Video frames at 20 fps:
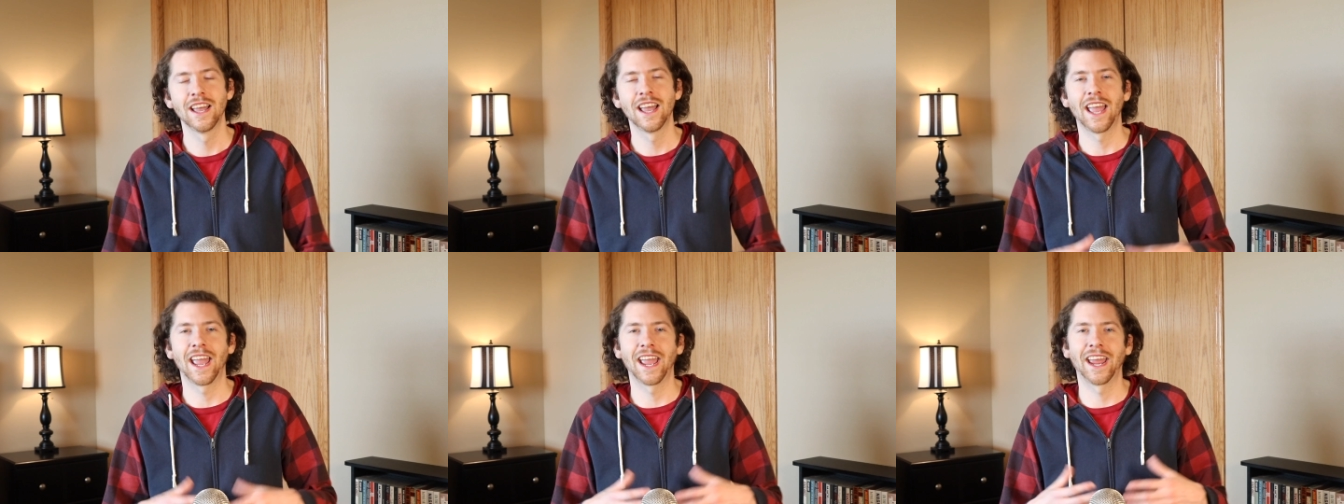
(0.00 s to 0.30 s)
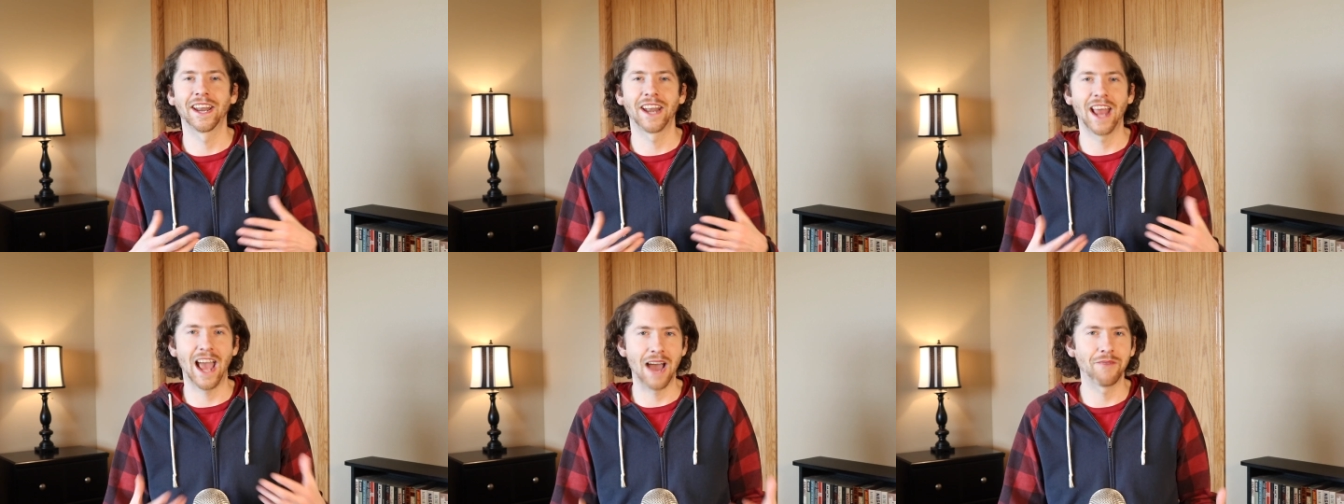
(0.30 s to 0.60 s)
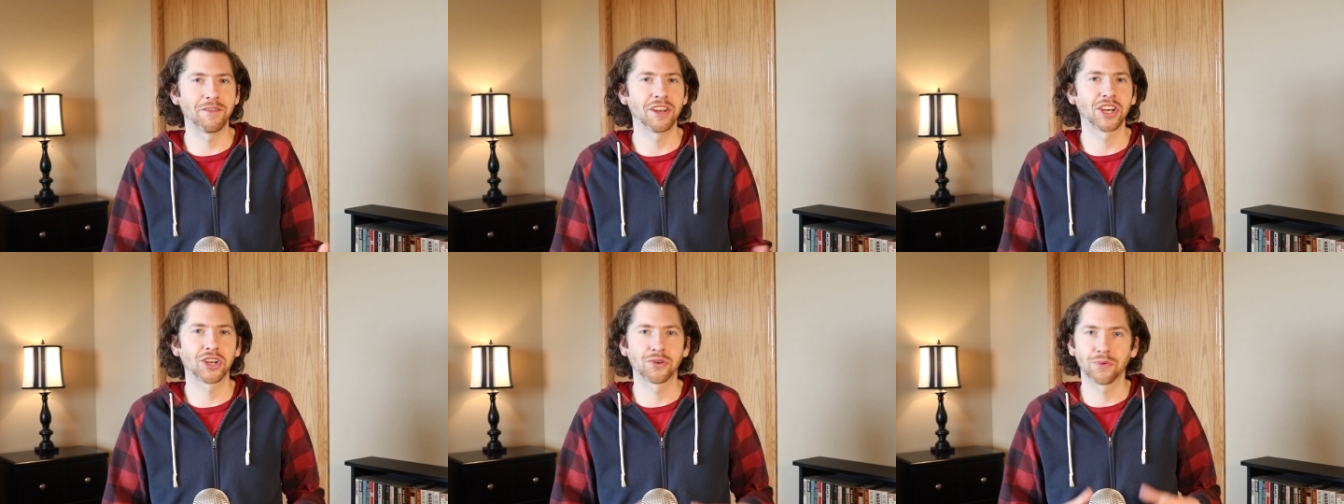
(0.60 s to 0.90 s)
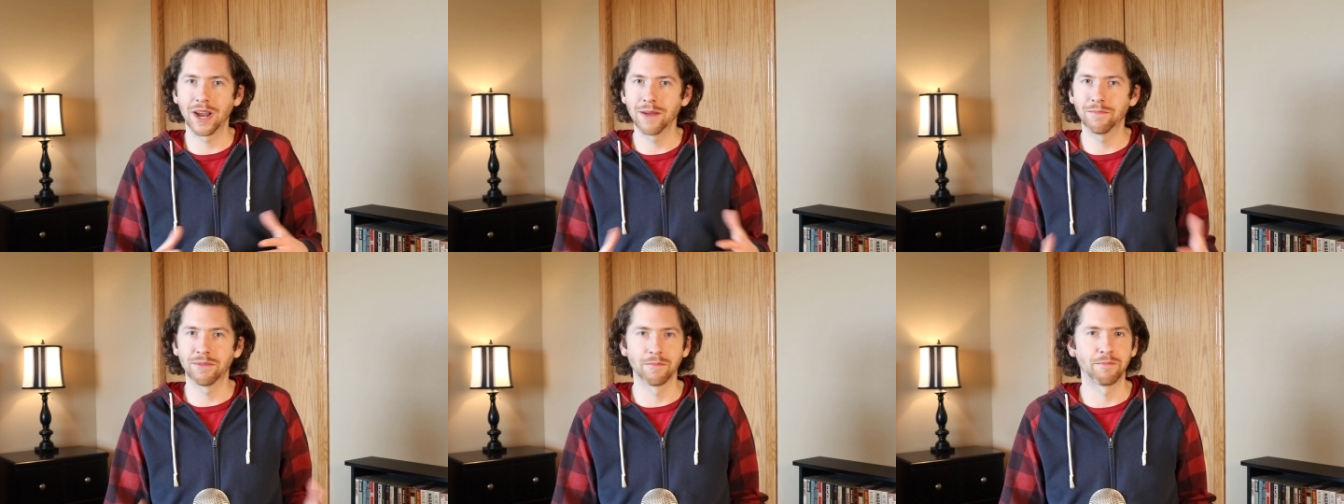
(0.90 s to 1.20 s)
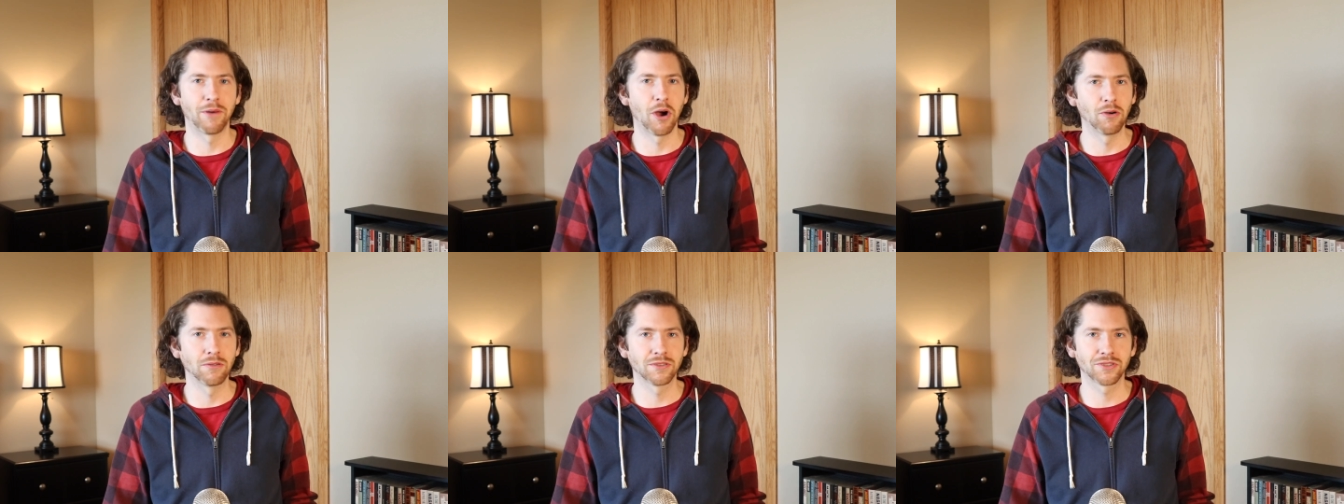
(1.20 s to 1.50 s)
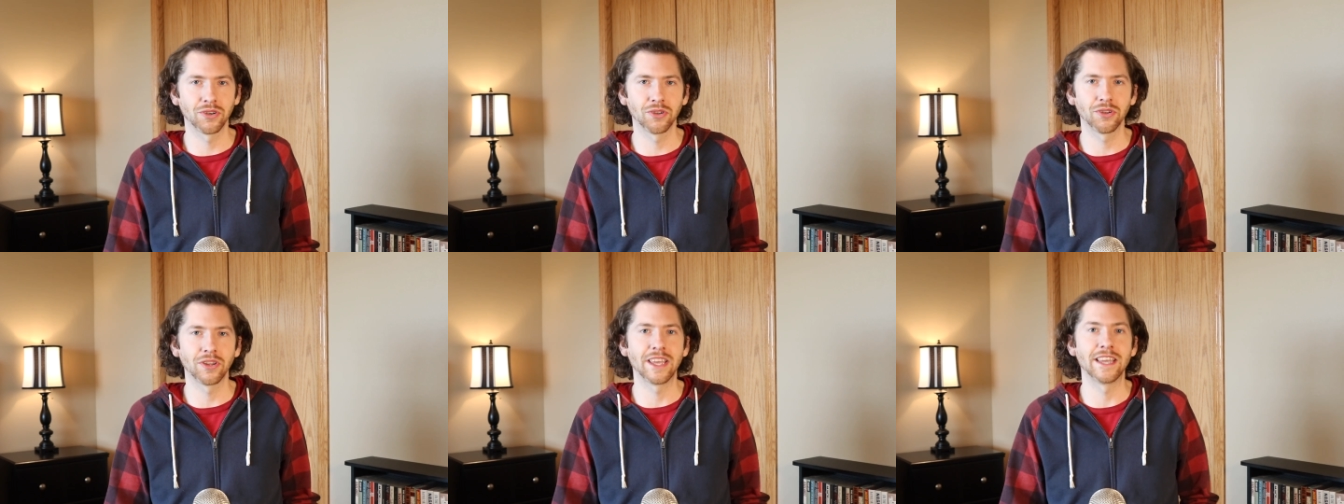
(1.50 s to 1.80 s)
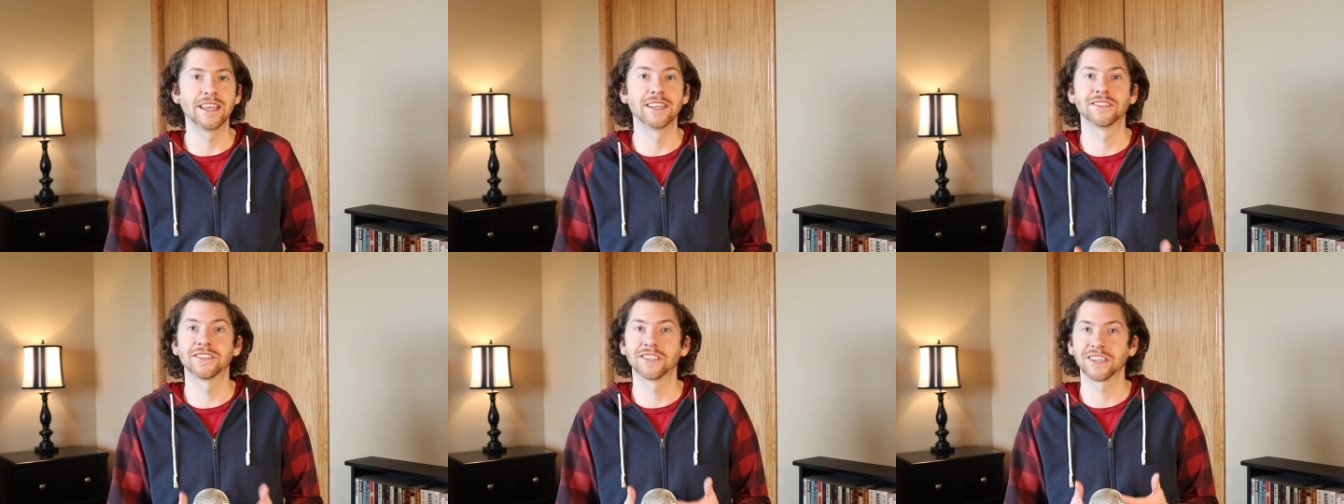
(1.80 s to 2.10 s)
And having a great proposal
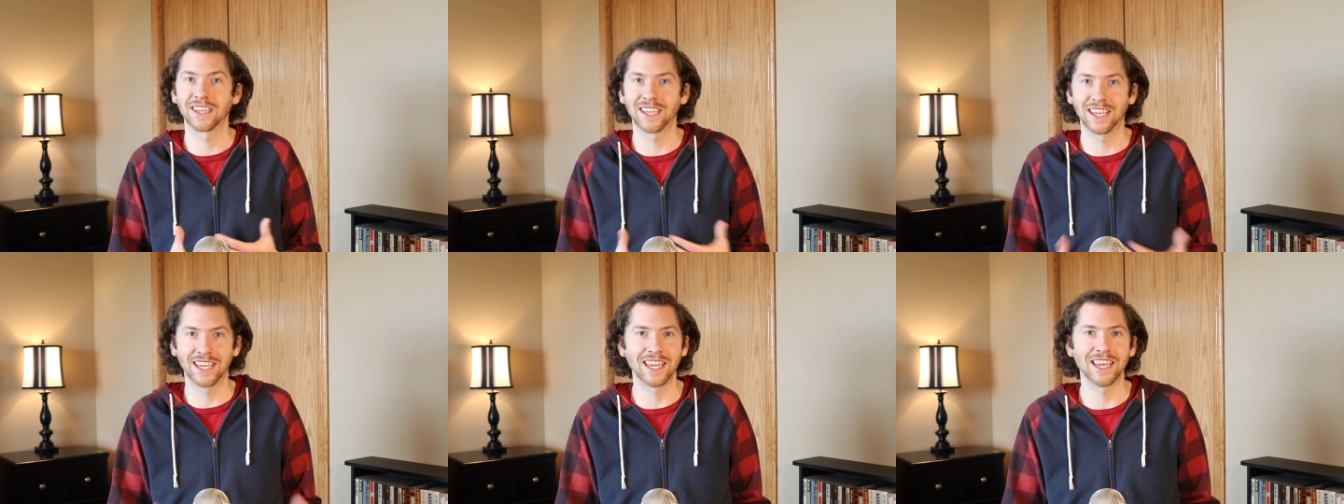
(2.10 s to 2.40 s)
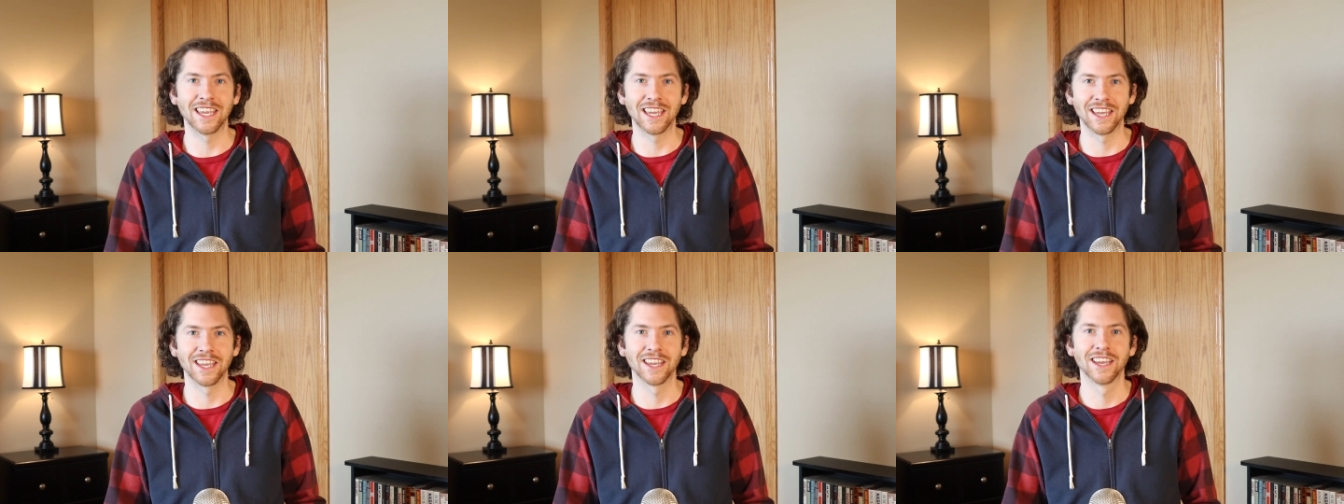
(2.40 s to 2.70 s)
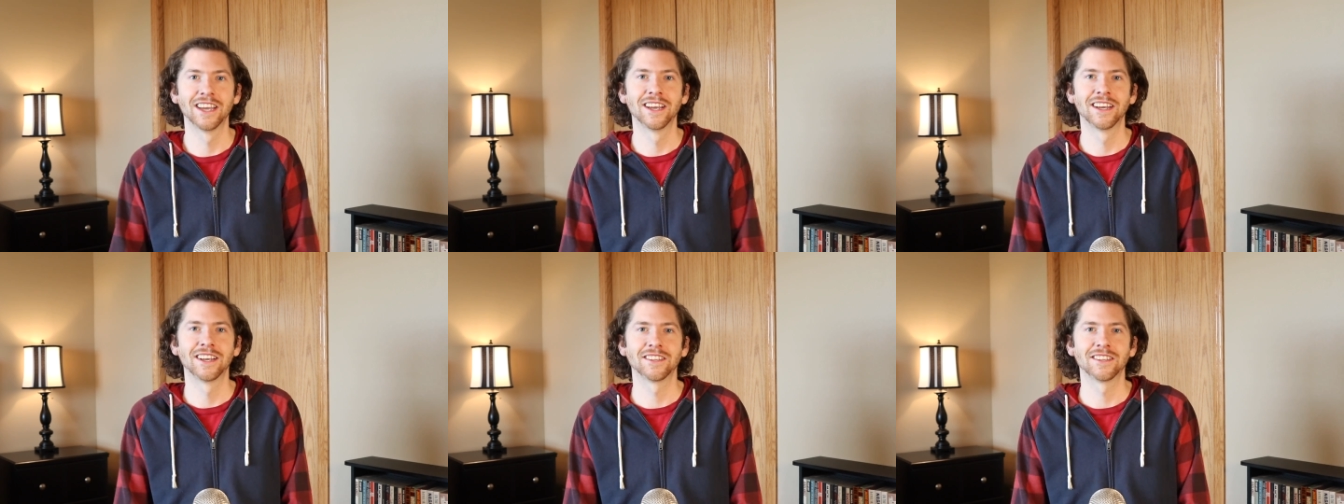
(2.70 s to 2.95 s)
is key